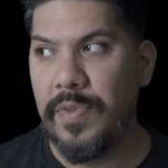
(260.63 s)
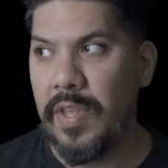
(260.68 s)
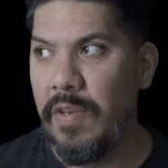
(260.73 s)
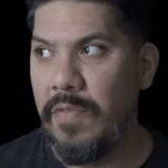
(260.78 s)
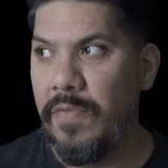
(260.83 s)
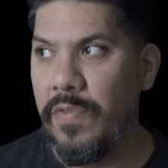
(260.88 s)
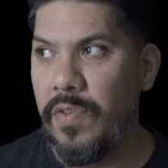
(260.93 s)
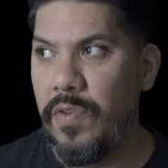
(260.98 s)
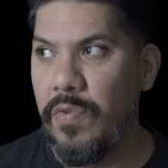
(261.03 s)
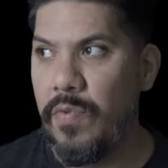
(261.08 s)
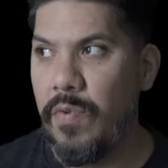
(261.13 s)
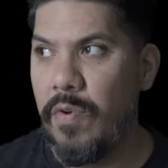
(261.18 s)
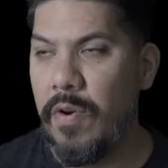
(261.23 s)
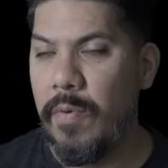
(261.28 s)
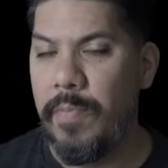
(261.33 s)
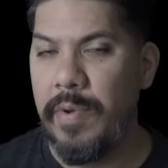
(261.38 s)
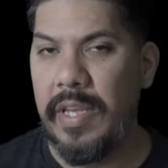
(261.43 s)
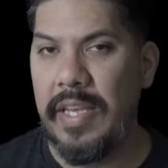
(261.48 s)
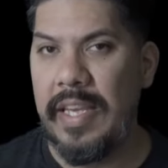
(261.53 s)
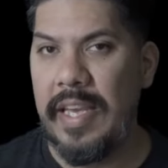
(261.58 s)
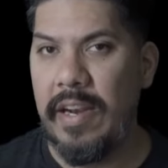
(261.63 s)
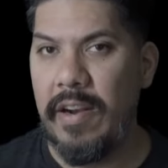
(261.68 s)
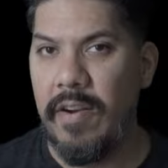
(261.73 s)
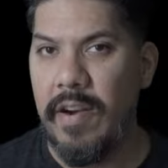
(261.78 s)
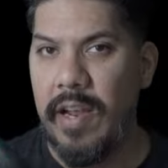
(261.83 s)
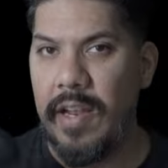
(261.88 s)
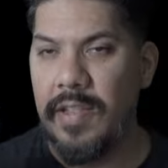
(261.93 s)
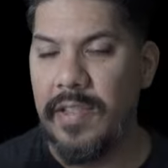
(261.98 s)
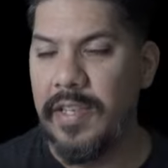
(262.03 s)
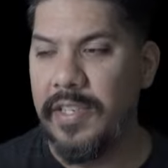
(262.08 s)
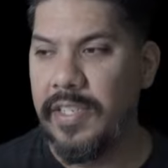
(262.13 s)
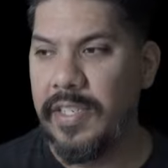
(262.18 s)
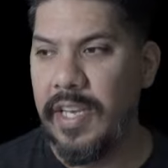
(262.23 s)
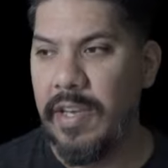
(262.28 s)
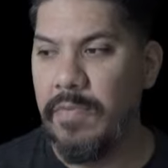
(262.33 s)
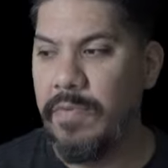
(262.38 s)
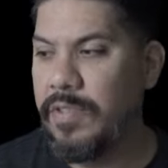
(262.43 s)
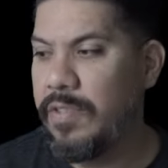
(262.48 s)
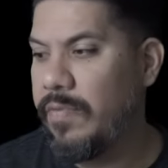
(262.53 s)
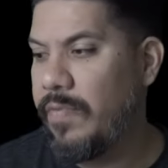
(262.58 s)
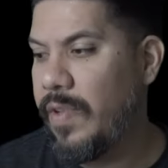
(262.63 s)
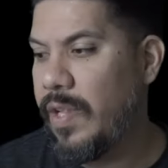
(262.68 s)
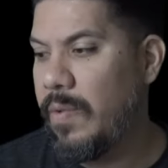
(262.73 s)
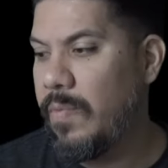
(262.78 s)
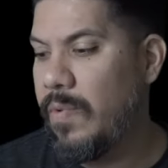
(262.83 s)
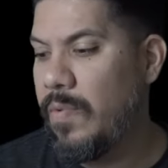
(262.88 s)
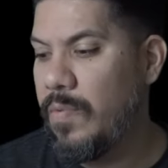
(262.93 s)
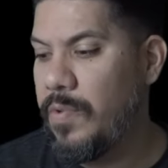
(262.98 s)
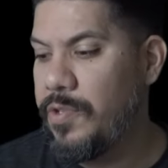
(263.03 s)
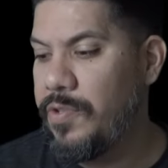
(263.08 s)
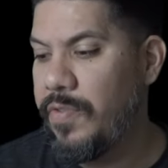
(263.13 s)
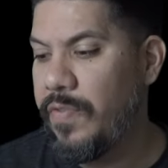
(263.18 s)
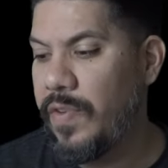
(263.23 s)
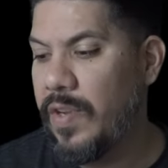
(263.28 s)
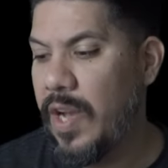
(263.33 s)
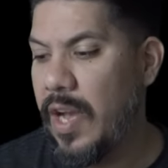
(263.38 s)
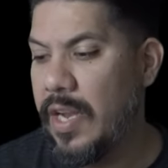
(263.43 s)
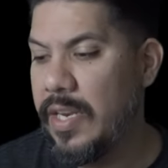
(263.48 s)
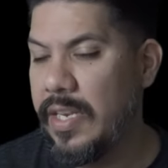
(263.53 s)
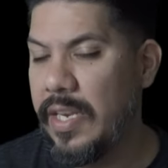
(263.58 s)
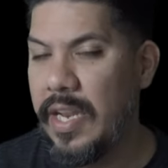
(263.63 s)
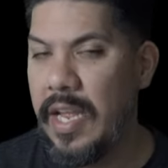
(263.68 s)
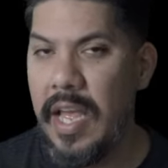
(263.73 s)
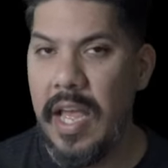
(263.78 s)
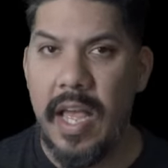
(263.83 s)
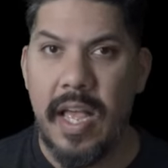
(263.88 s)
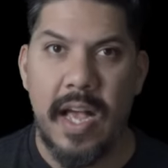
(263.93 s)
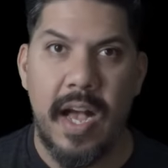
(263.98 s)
if you were a beginner and this kit was available, would you have gotten it?